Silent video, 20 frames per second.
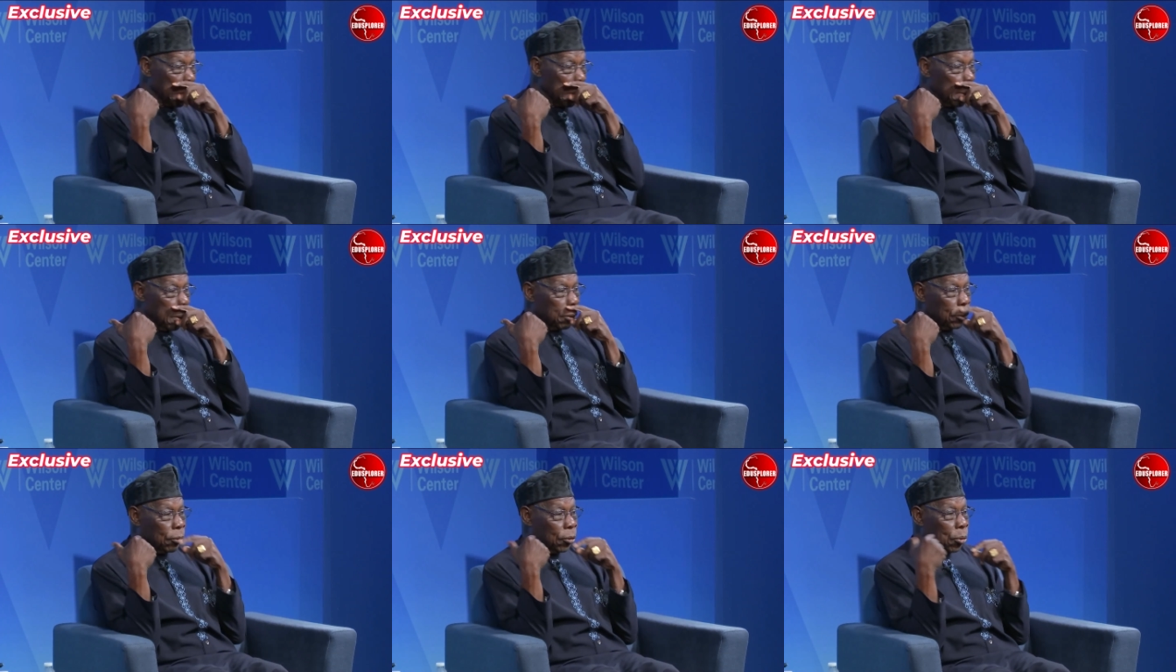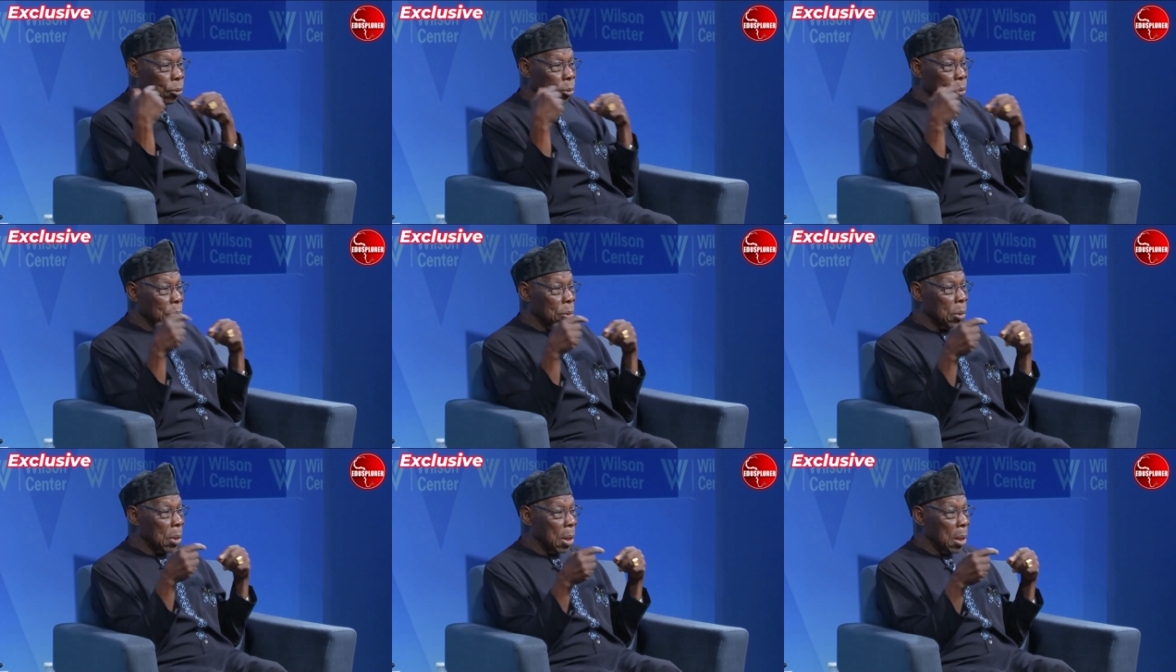
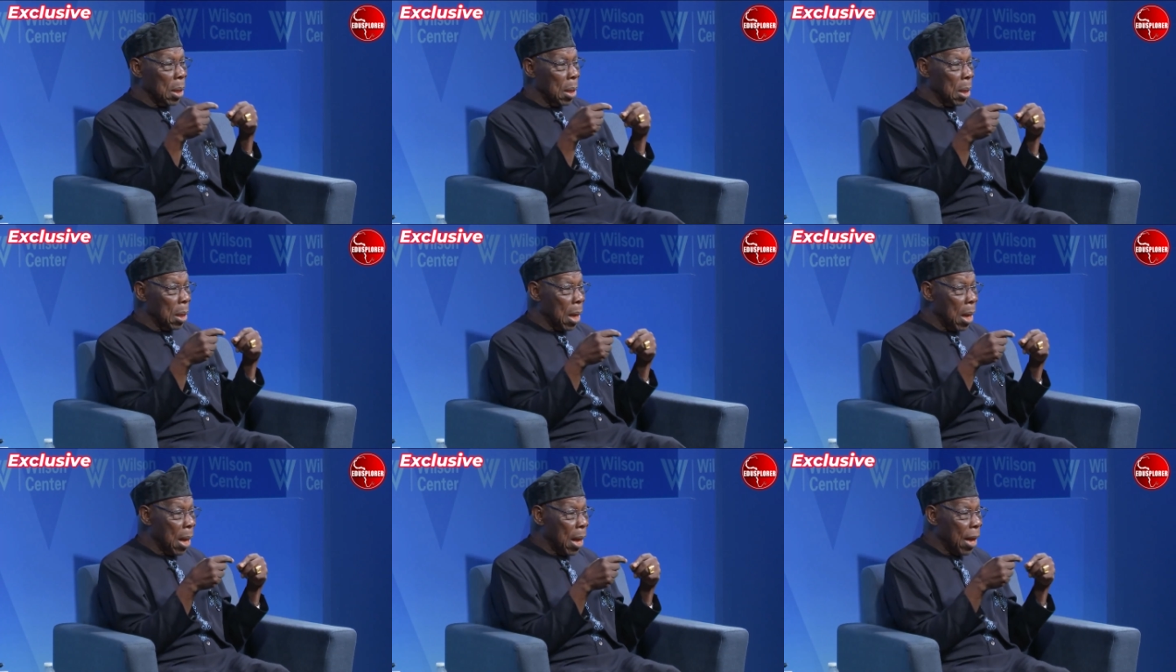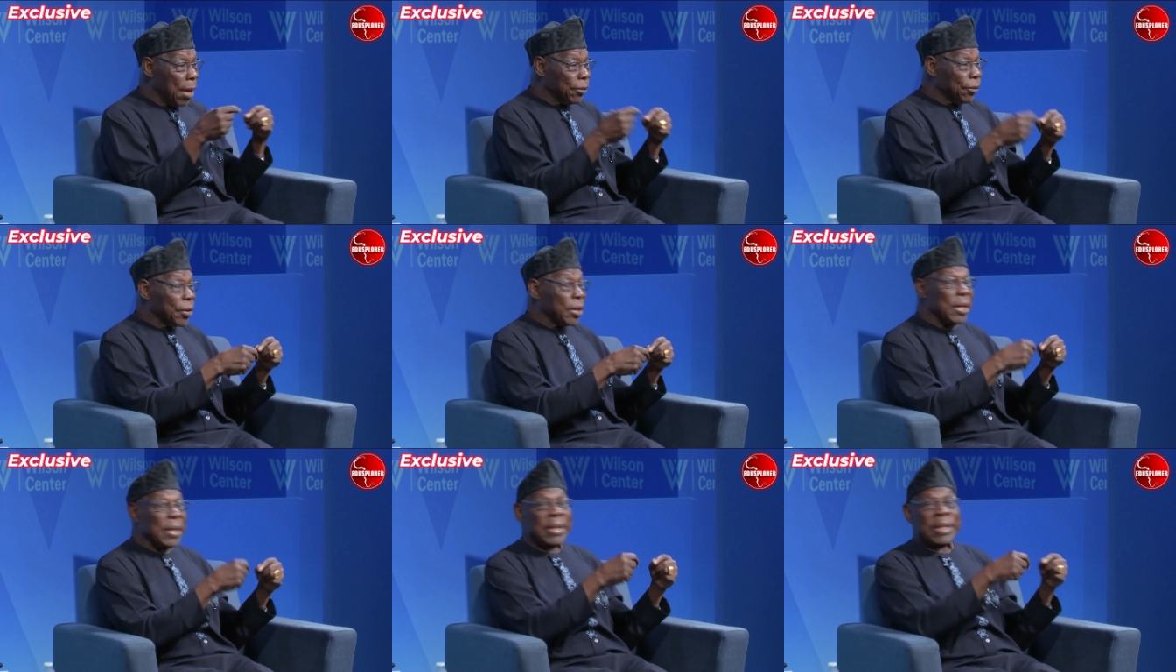So
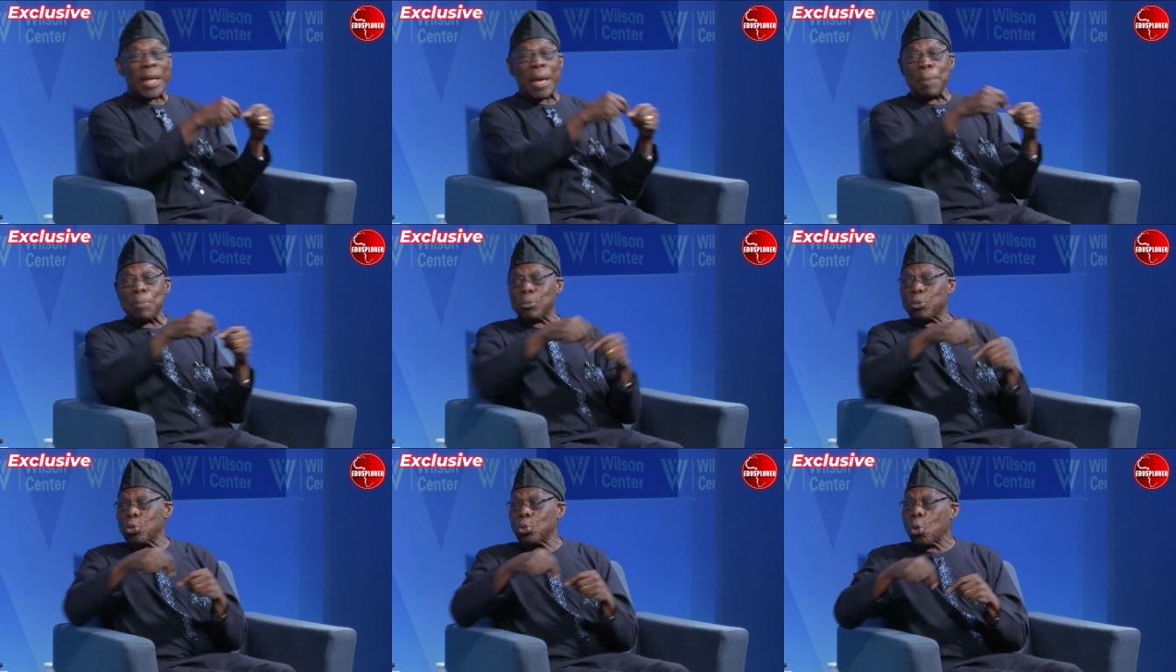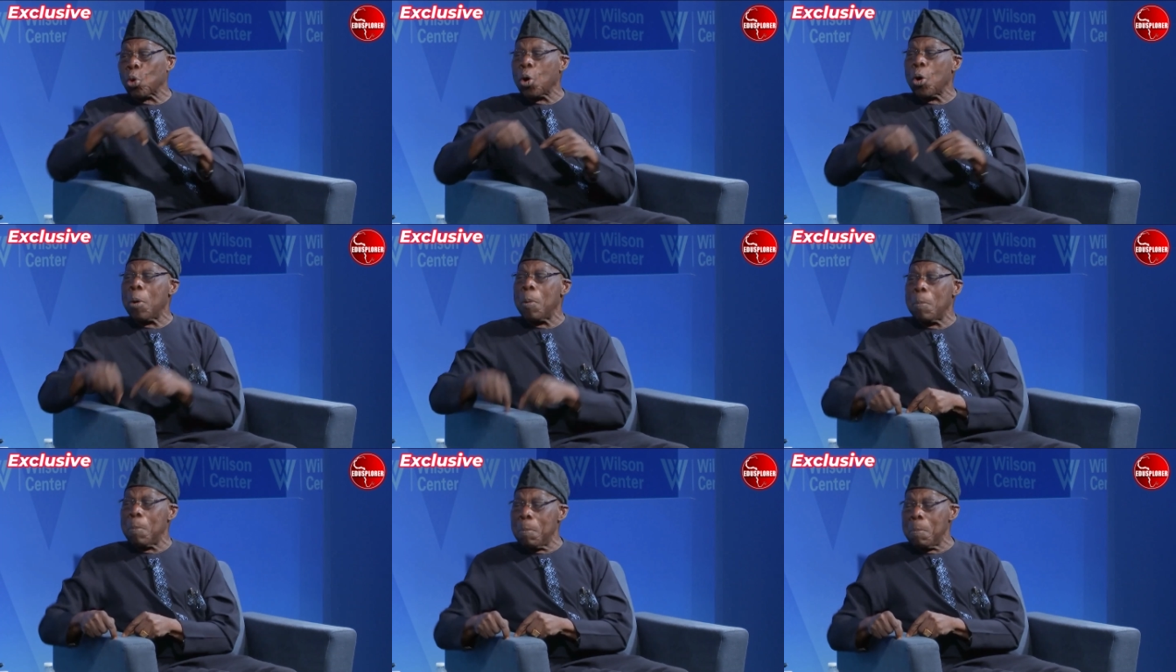asking them to
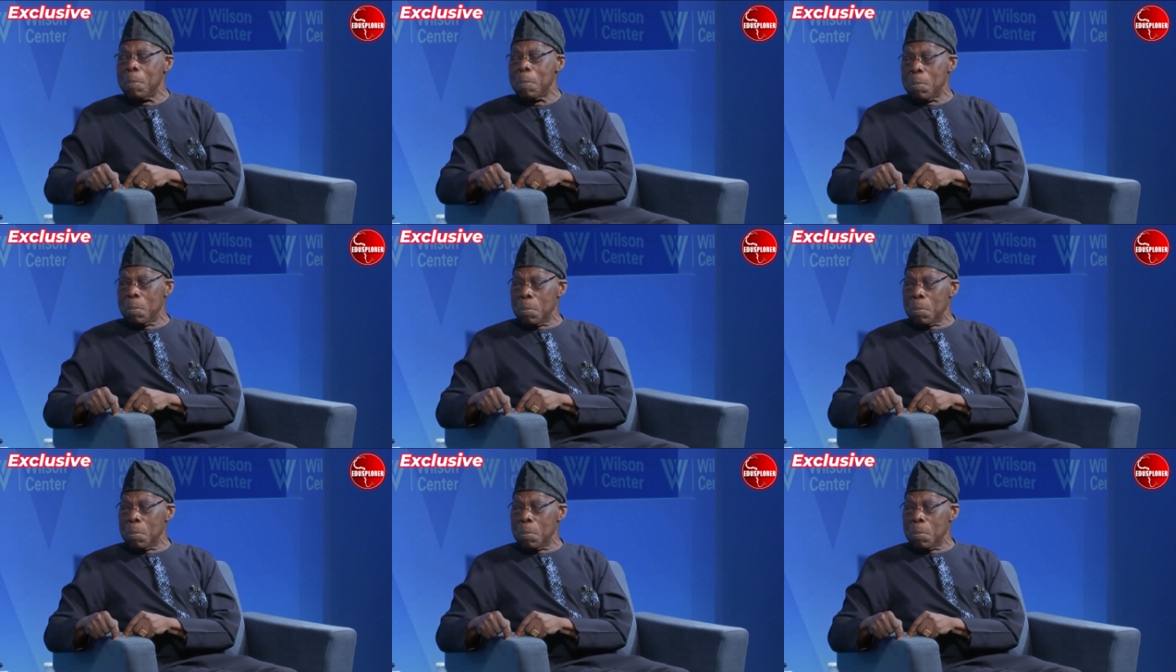come